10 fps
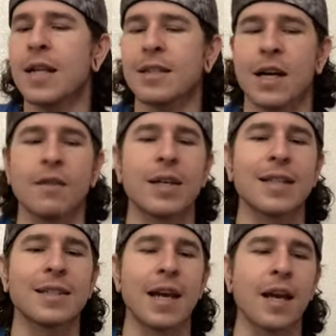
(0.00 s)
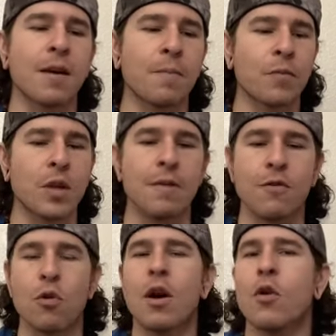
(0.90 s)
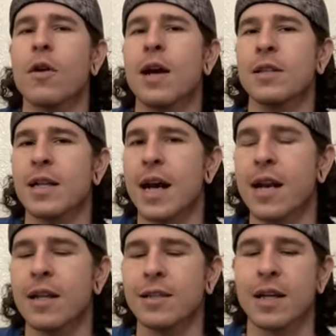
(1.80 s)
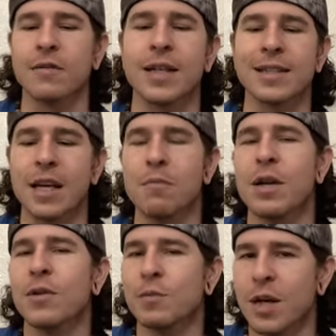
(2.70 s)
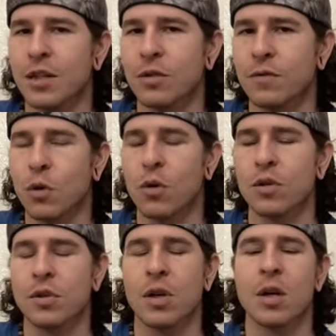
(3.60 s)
It's kind of like saying, if you are going out tonight, it's kind of like saying, be responsible, of course.